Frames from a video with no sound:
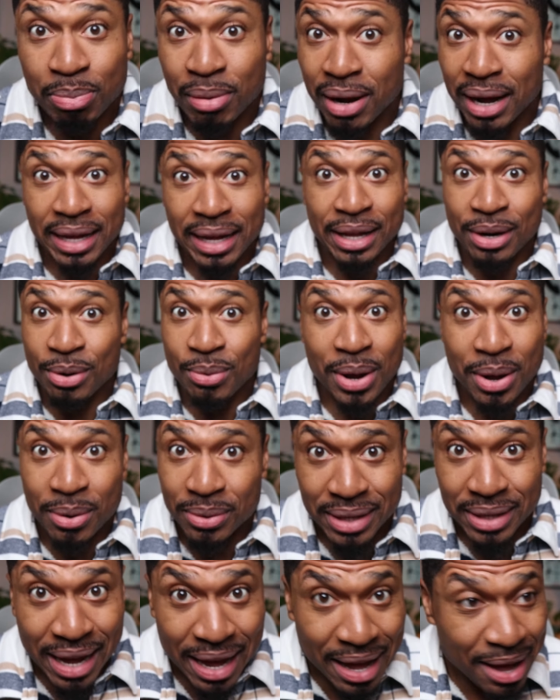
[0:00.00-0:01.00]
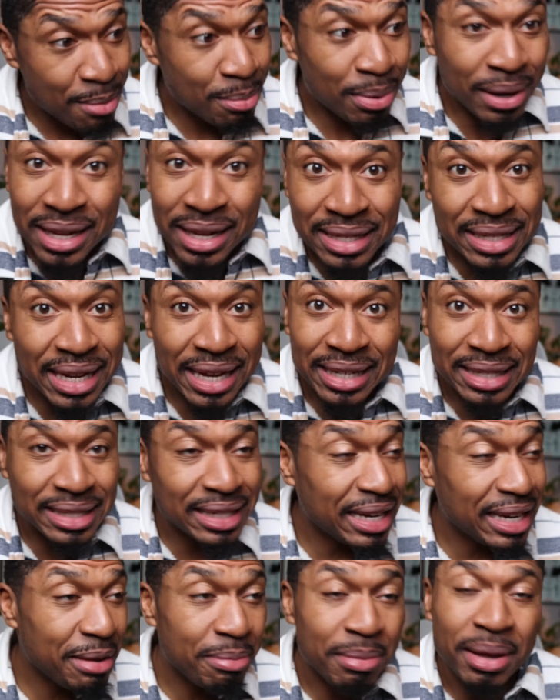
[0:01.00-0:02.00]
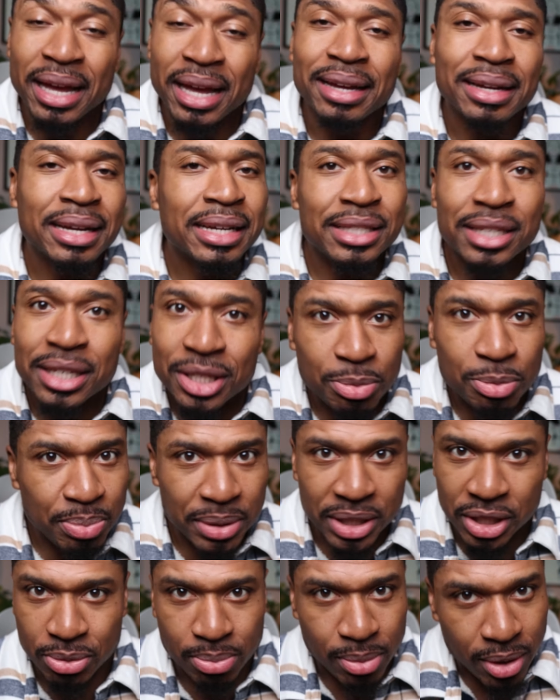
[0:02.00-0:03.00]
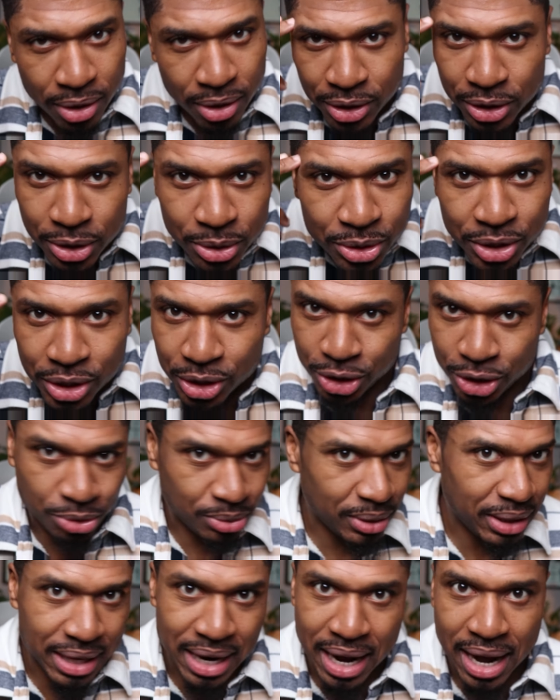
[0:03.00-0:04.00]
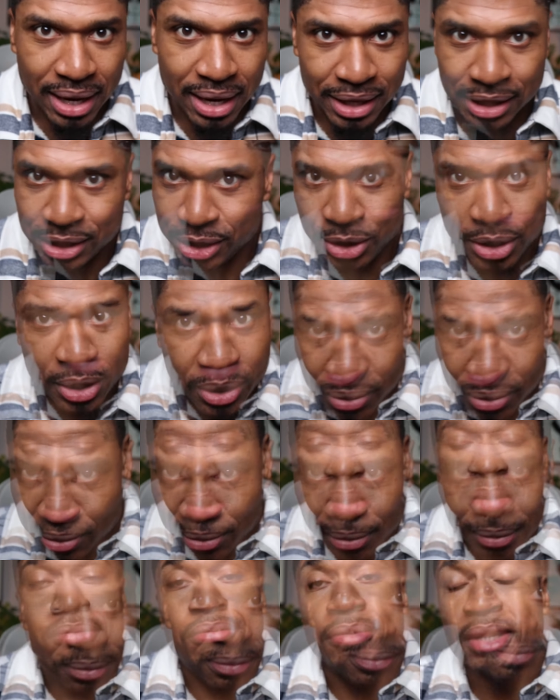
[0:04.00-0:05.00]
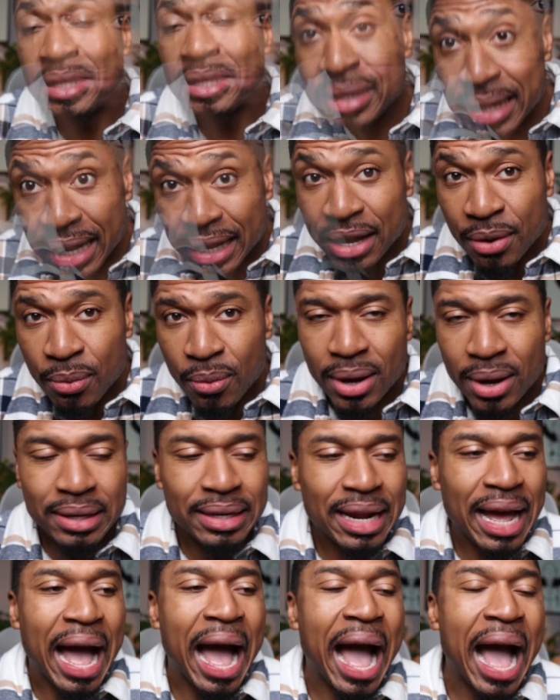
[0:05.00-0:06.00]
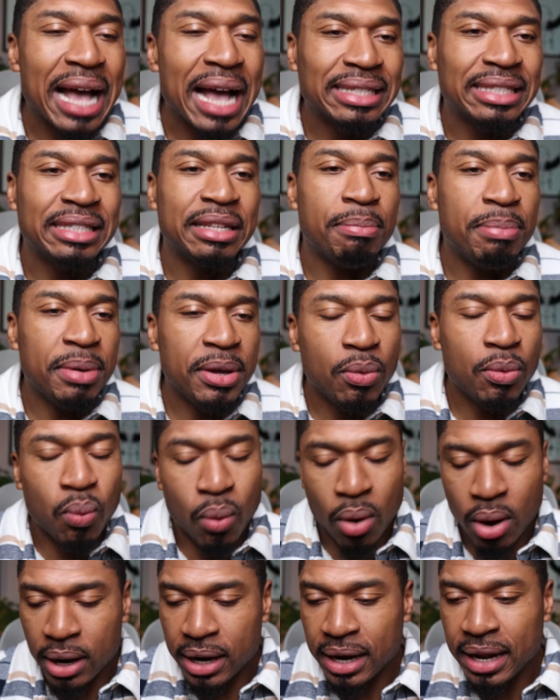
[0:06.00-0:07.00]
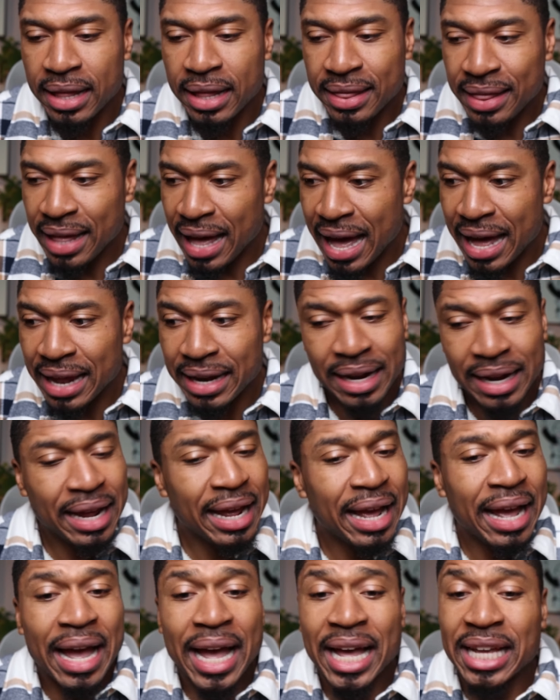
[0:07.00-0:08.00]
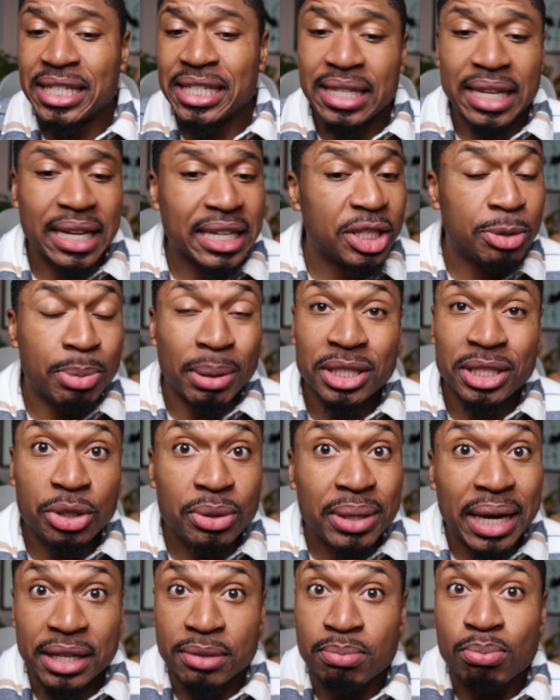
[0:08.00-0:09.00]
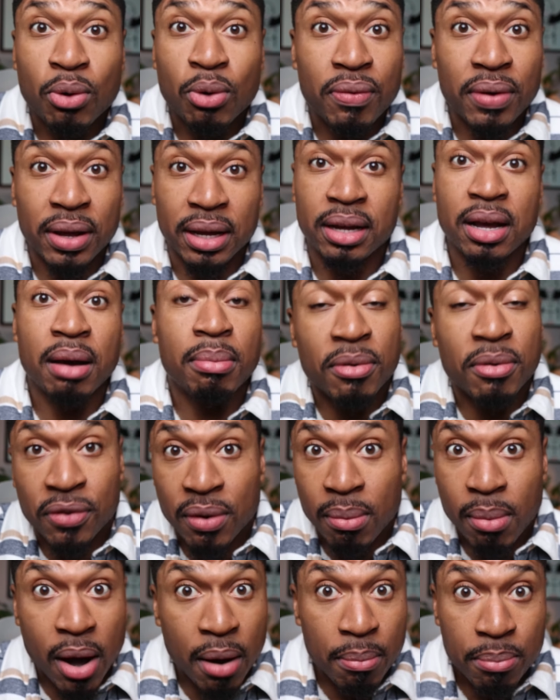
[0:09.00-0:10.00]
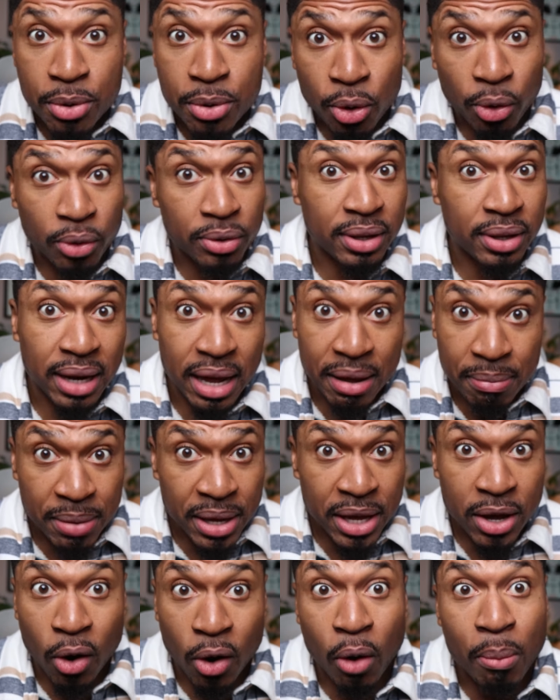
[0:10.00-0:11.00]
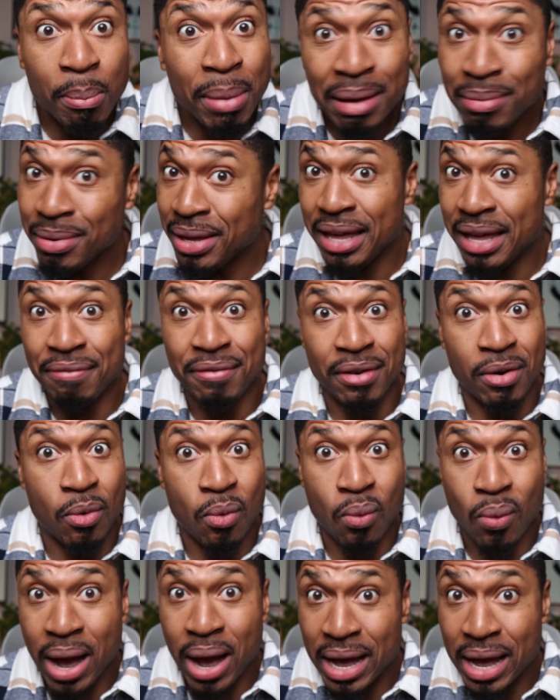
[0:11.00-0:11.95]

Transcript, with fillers: could probably get away with that. But inside the city, man, just be smart. Use your street knowledge. You know. The second one has to be one that it's, especially you guys moving coming from up north like me or maybe even